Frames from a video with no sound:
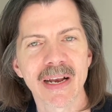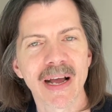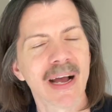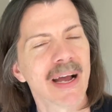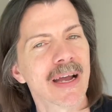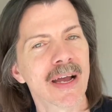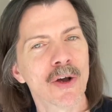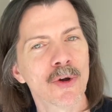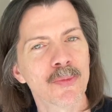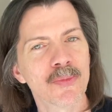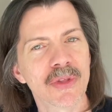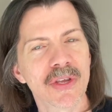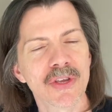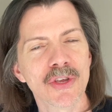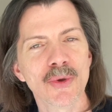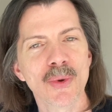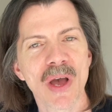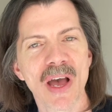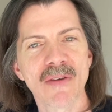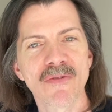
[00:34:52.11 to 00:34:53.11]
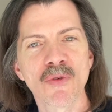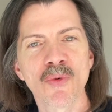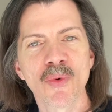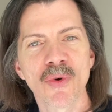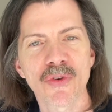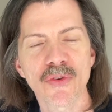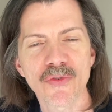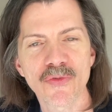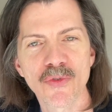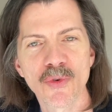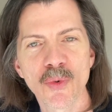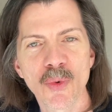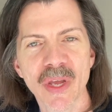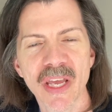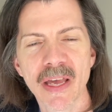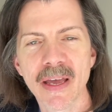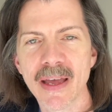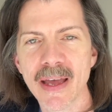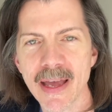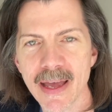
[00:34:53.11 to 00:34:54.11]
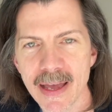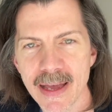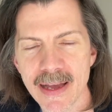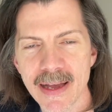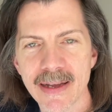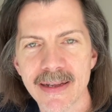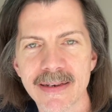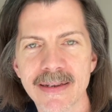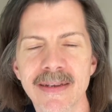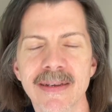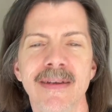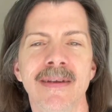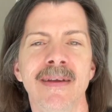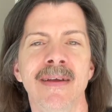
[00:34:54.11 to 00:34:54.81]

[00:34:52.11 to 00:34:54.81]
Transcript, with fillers: I hope that you have a wonderful week ahead,